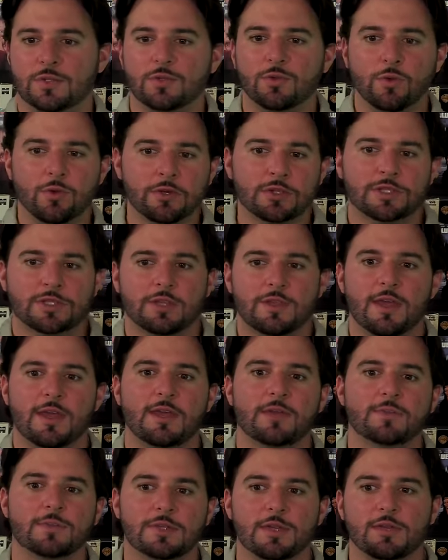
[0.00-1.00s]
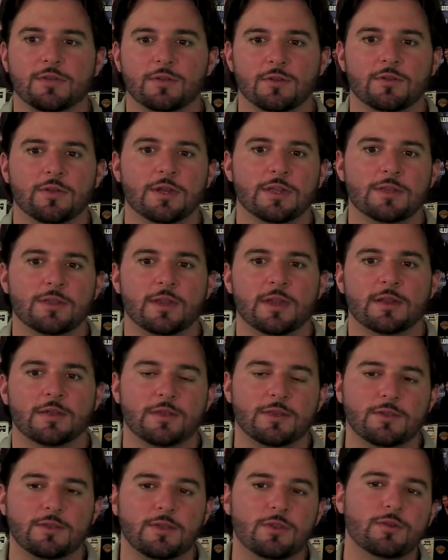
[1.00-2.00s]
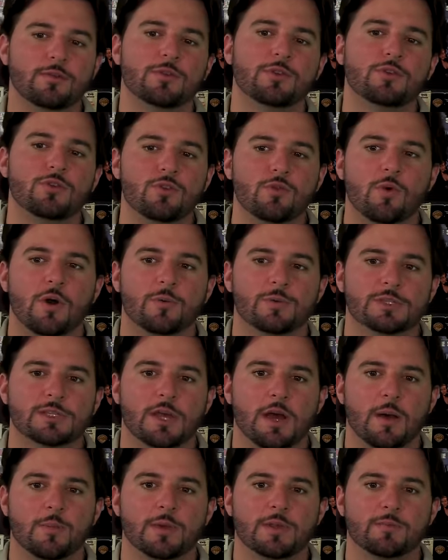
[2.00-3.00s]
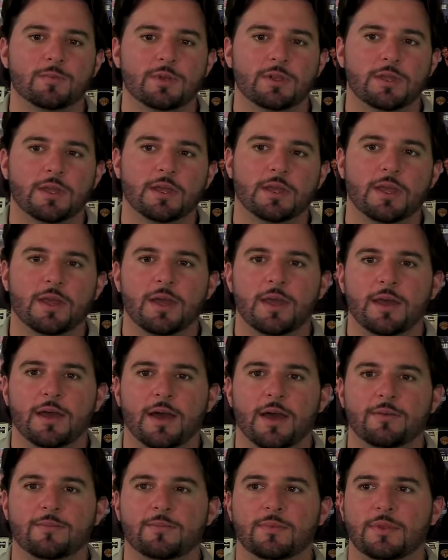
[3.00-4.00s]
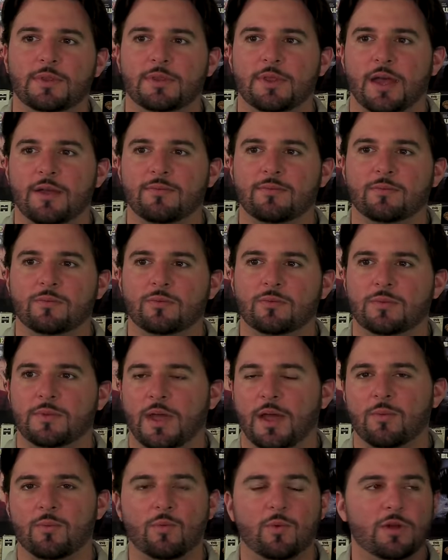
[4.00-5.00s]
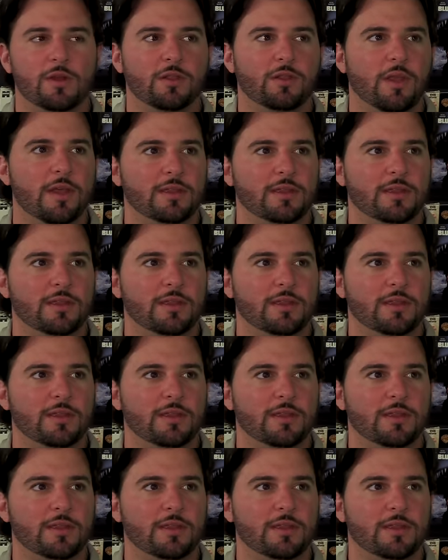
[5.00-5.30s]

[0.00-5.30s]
door slams like they're in there. Like, you knew what was coming, but like I would have